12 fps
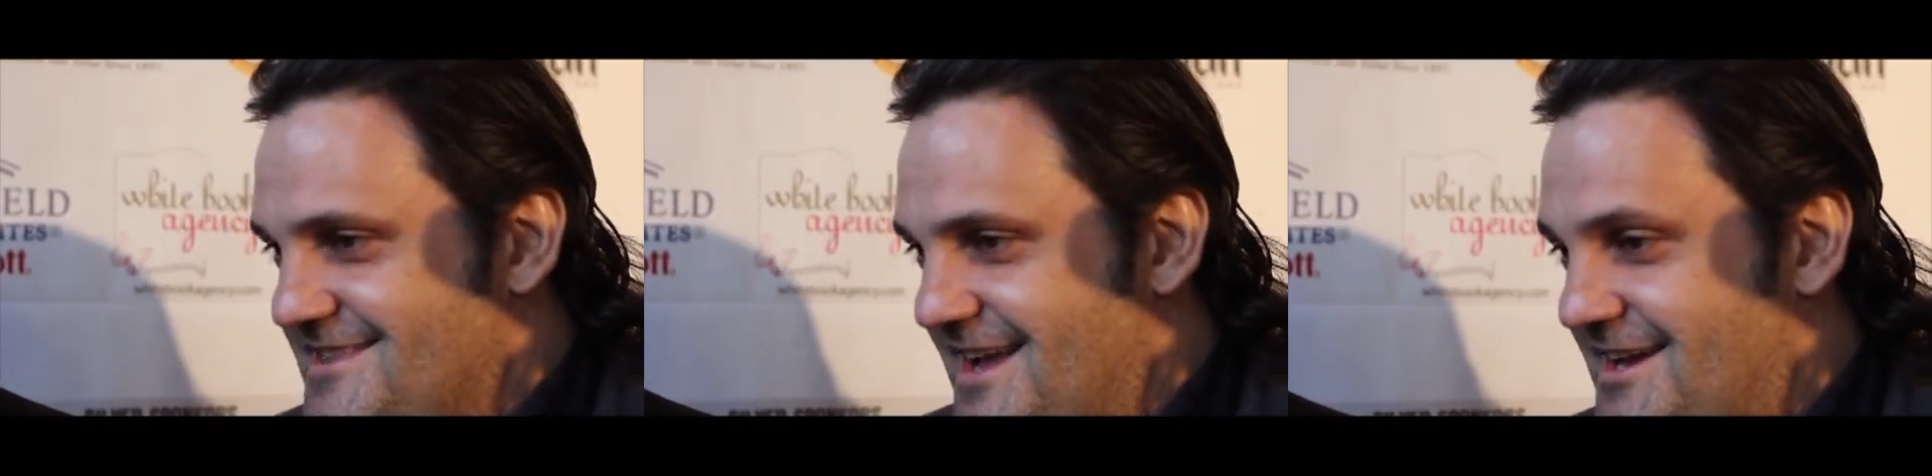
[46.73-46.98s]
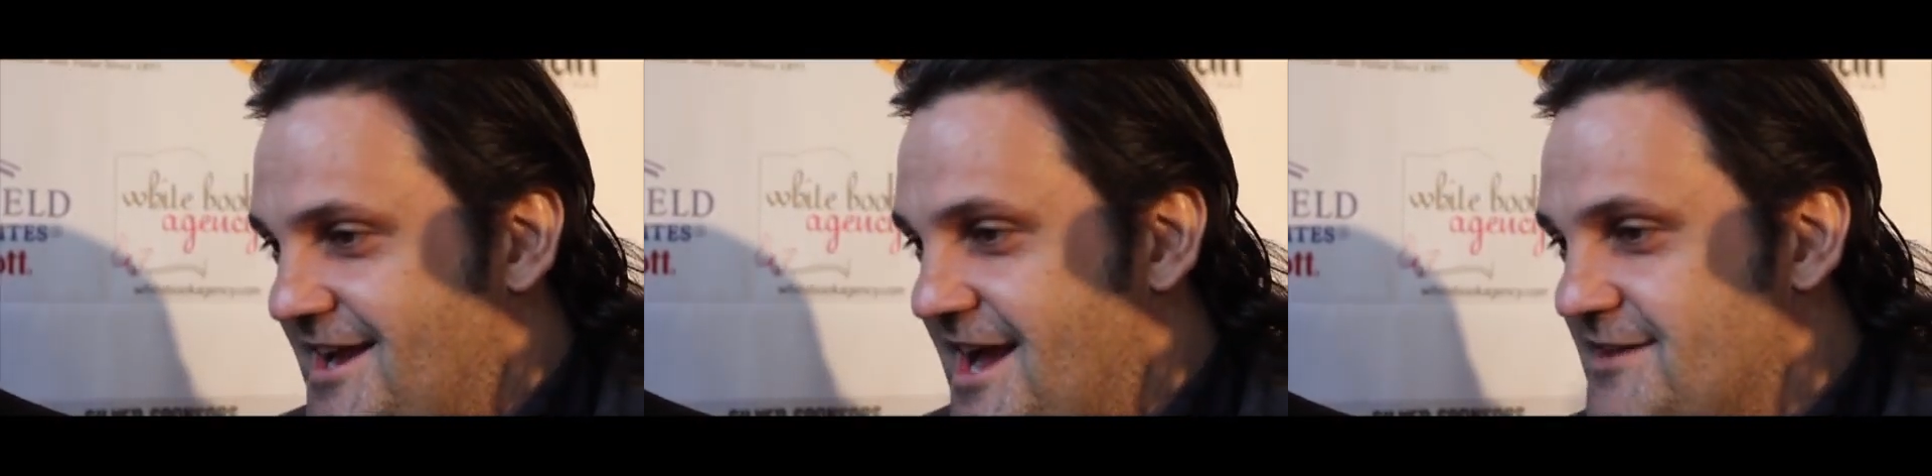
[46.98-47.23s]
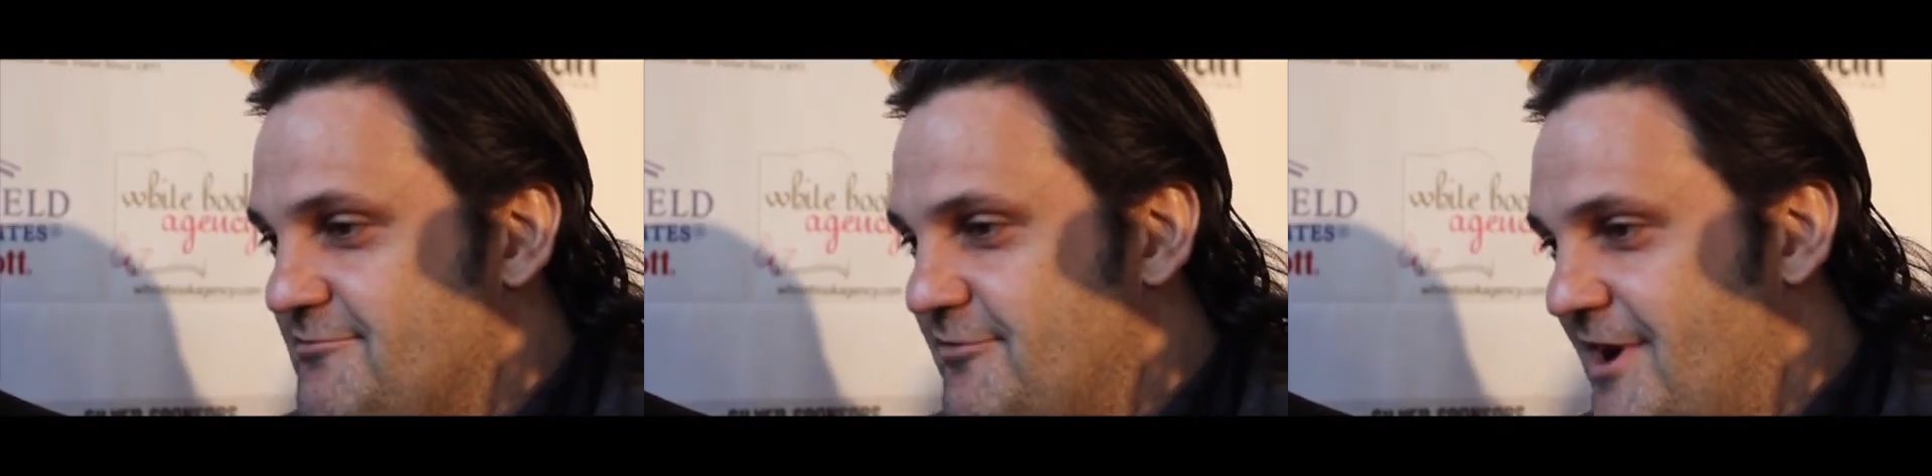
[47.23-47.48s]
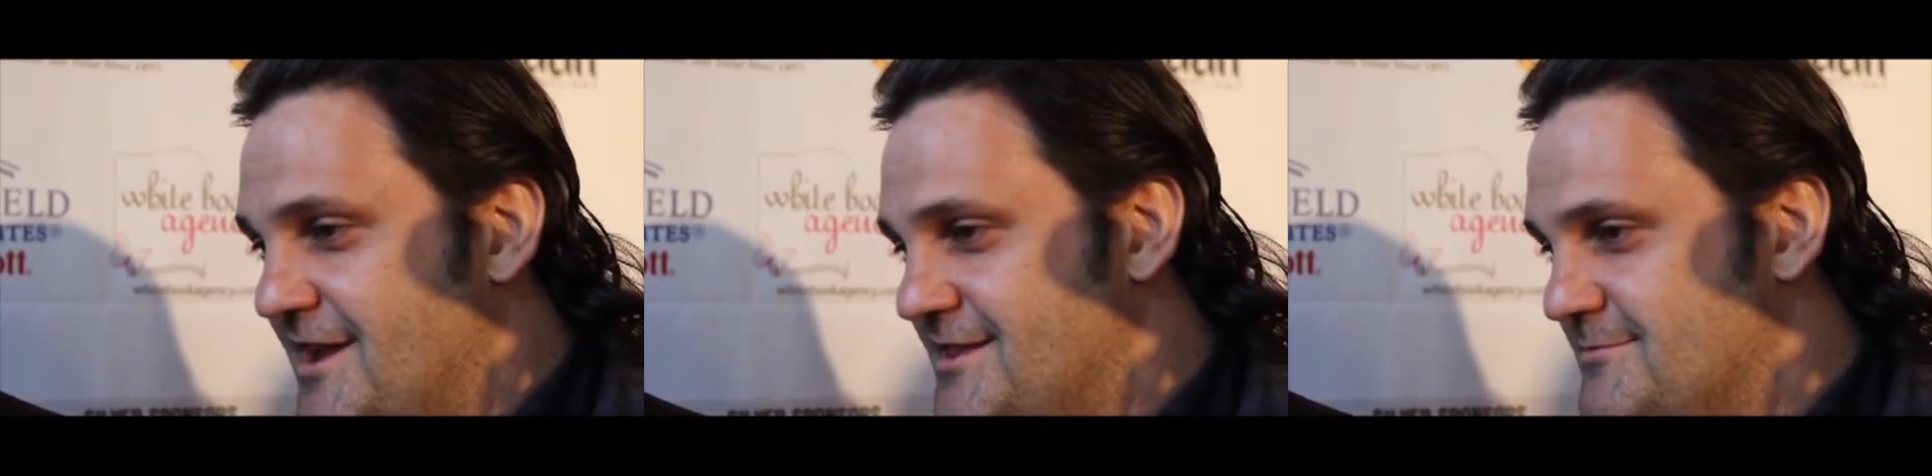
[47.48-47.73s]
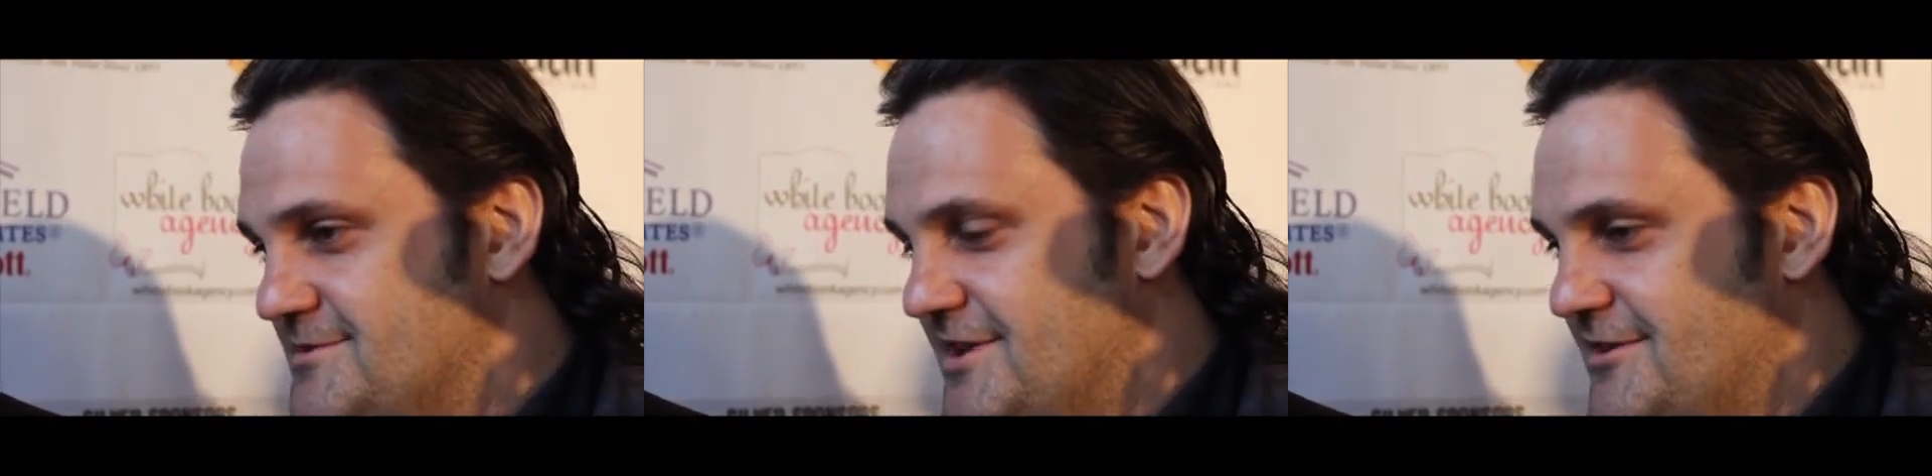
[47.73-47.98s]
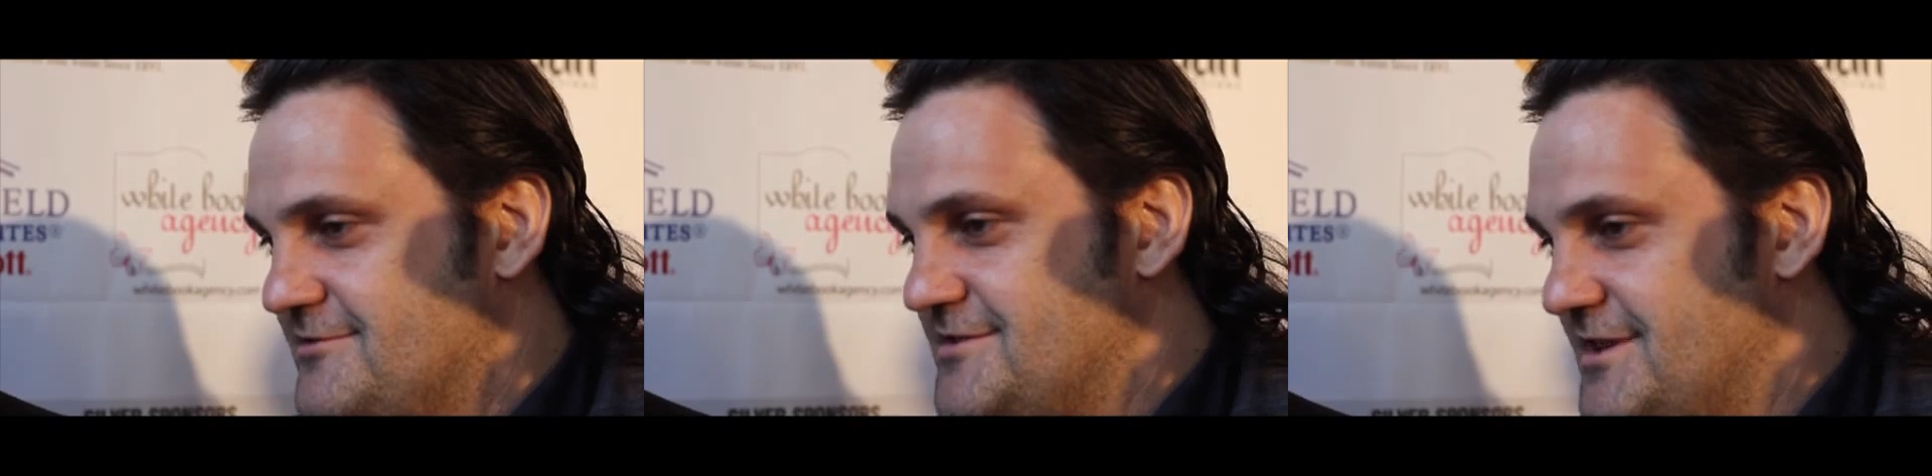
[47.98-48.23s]
that kind of find
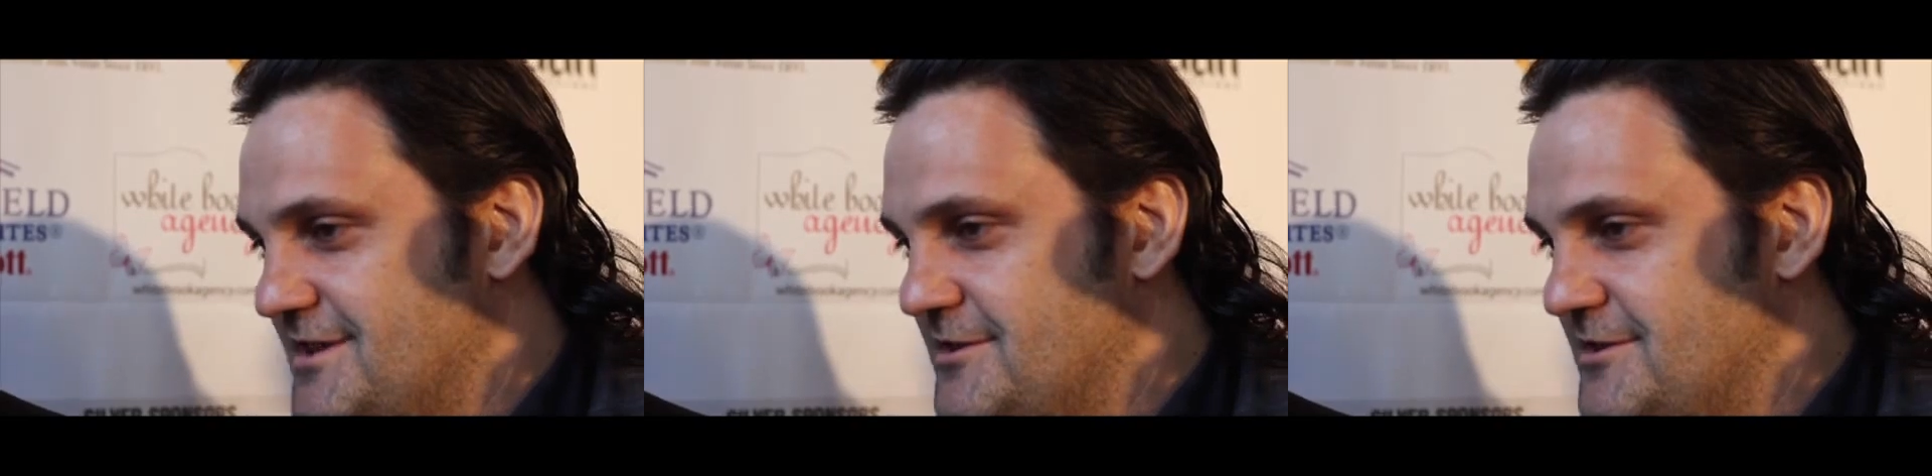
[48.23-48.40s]
themselves in a